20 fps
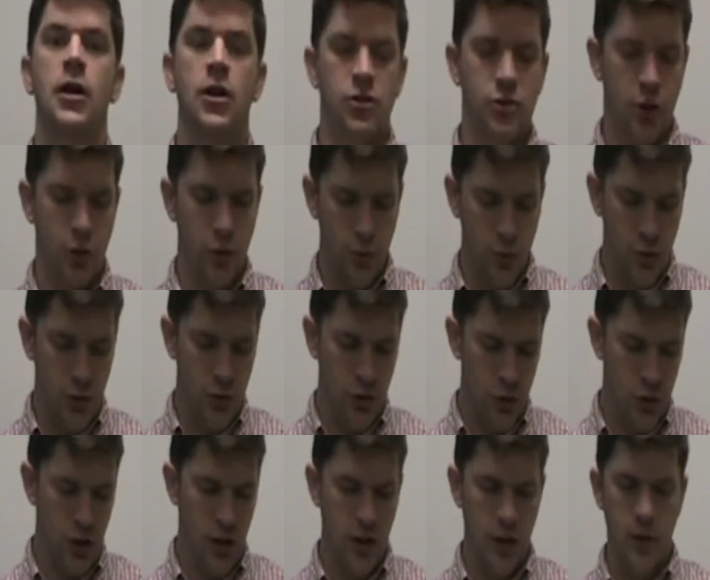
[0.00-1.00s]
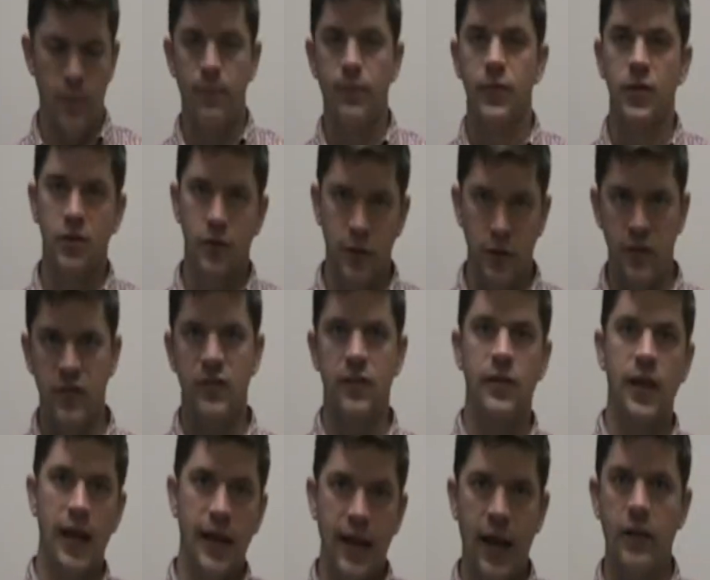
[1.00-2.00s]
So you're going to
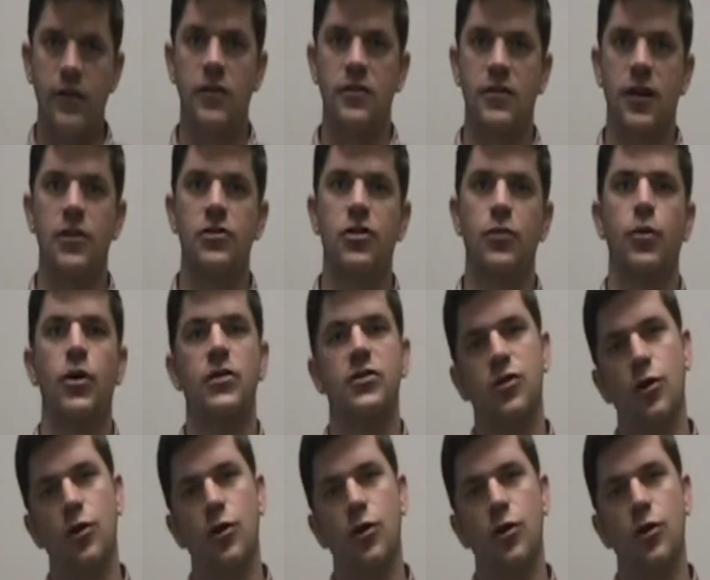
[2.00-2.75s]
take out the slice of bread.